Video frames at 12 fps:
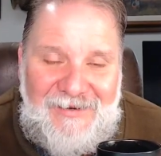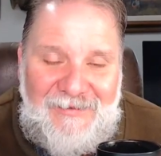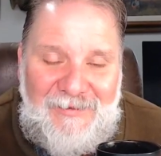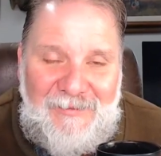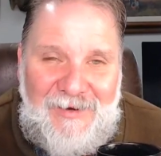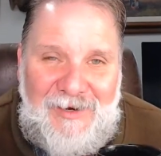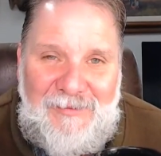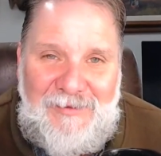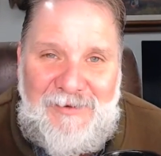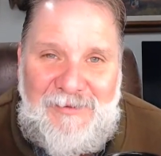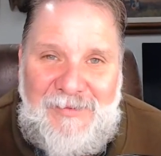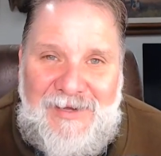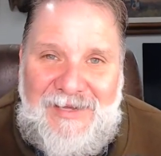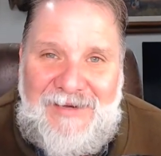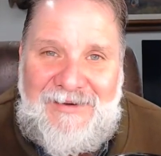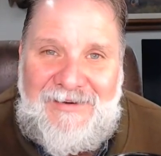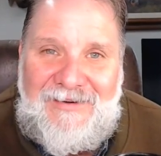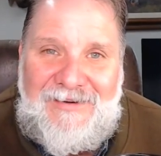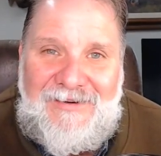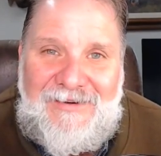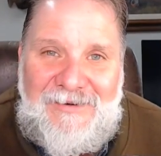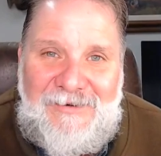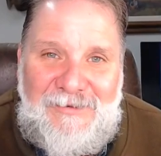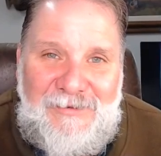We become new men,
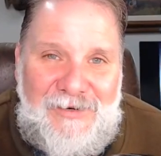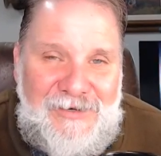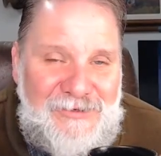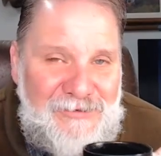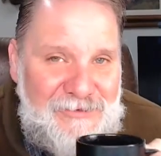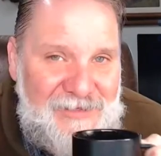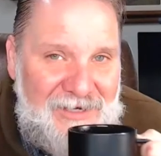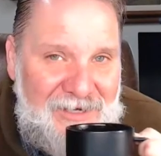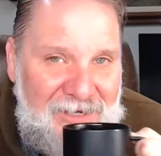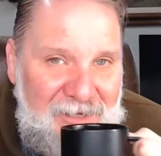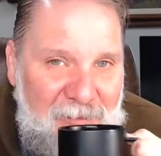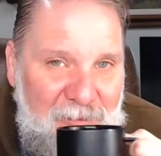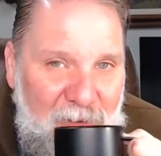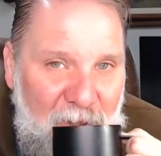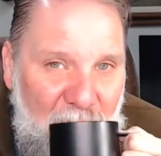new creatures in Him.